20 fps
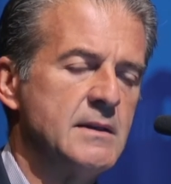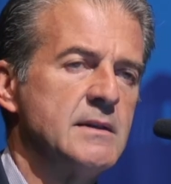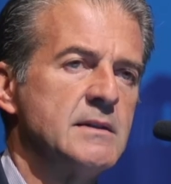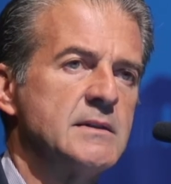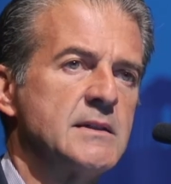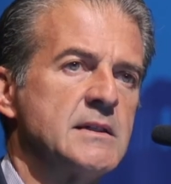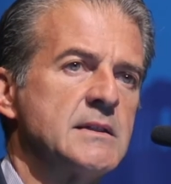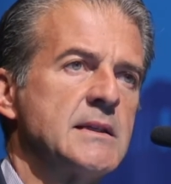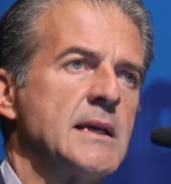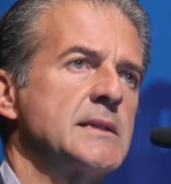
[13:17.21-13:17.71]

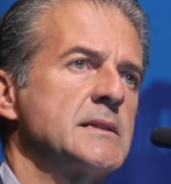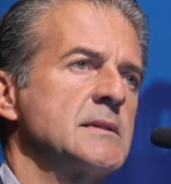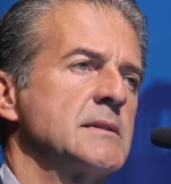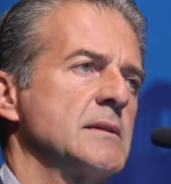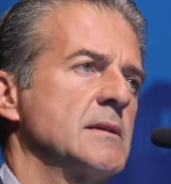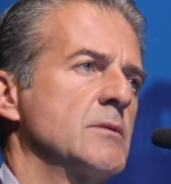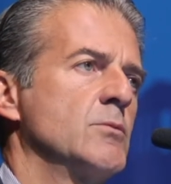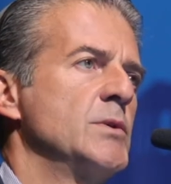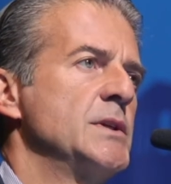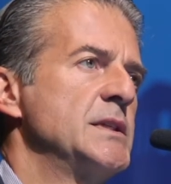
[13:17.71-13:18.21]
just as
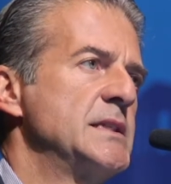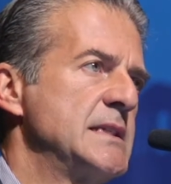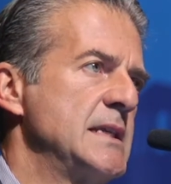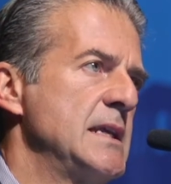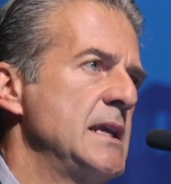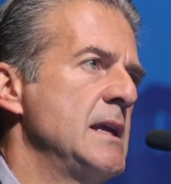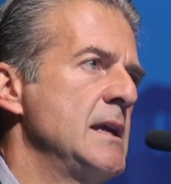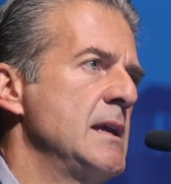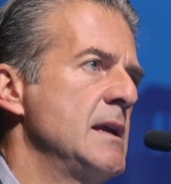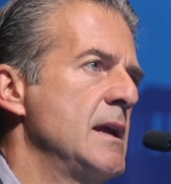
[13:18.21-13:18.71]
we
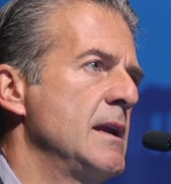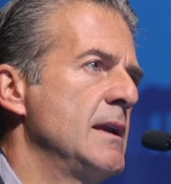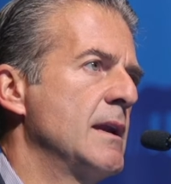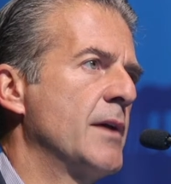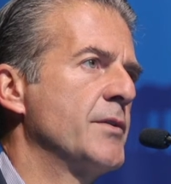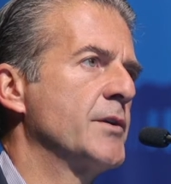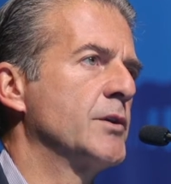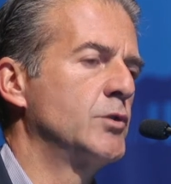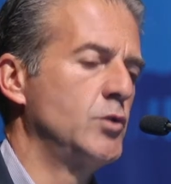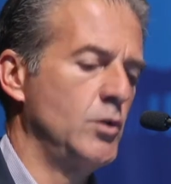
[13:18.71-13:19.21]
see in
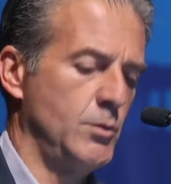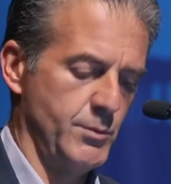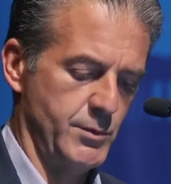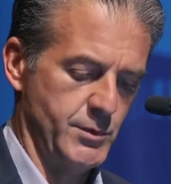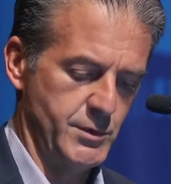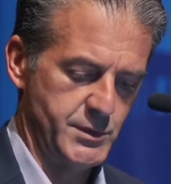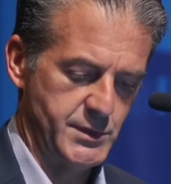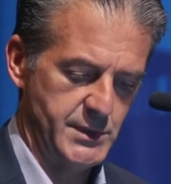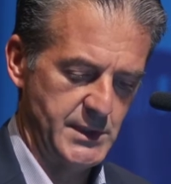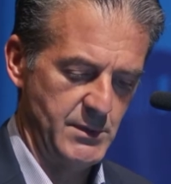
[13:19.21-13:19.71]
other
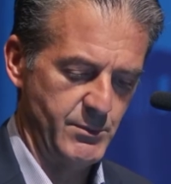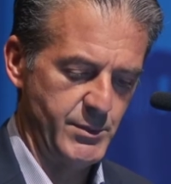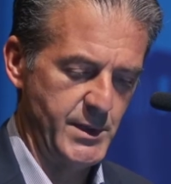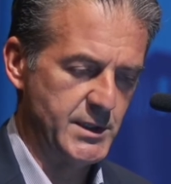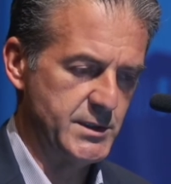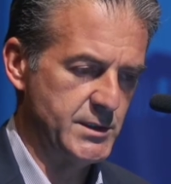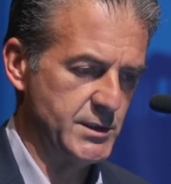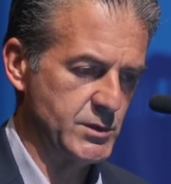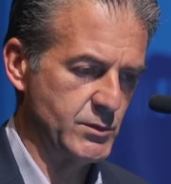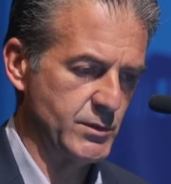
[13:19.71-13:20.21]
tumors in
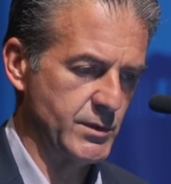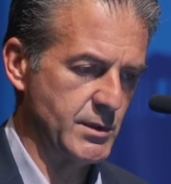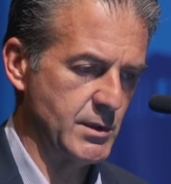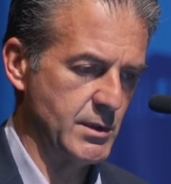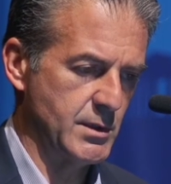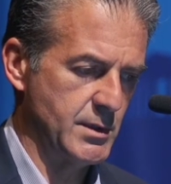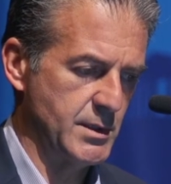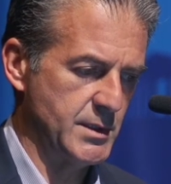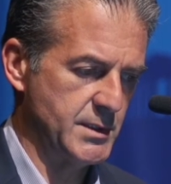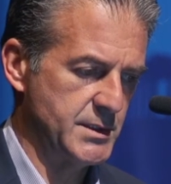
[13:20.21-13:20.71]
patients with
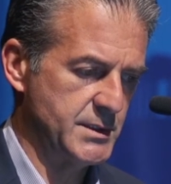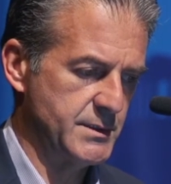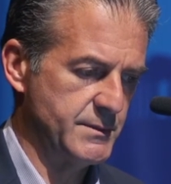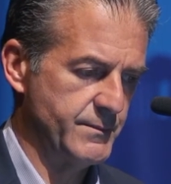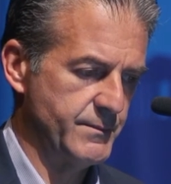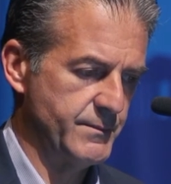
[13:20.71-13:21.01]
Carney's.